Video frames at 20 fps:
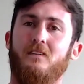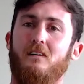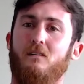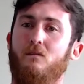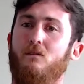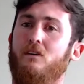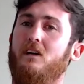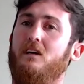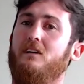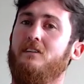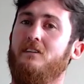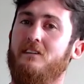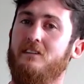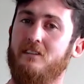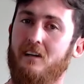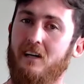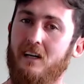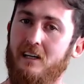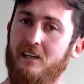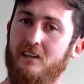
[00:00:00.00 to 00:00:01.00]
what I
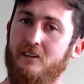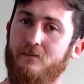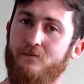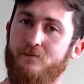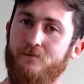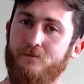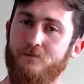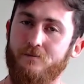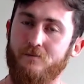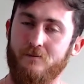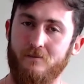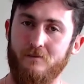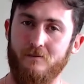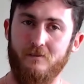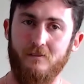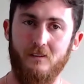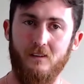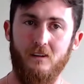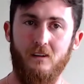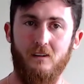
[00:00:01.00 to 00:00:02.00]
desired,
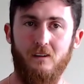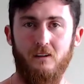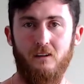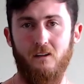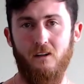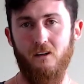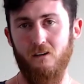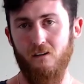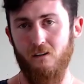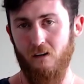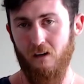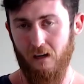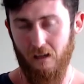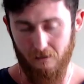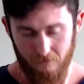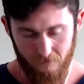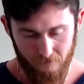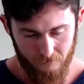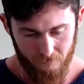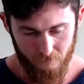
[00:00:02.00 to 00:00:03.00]
you know,
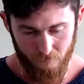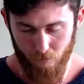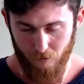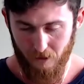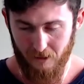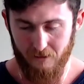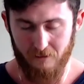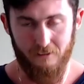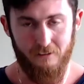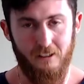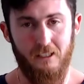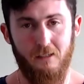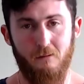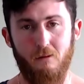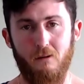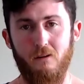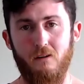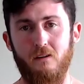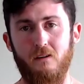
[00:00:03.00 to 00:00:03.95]
I went deep.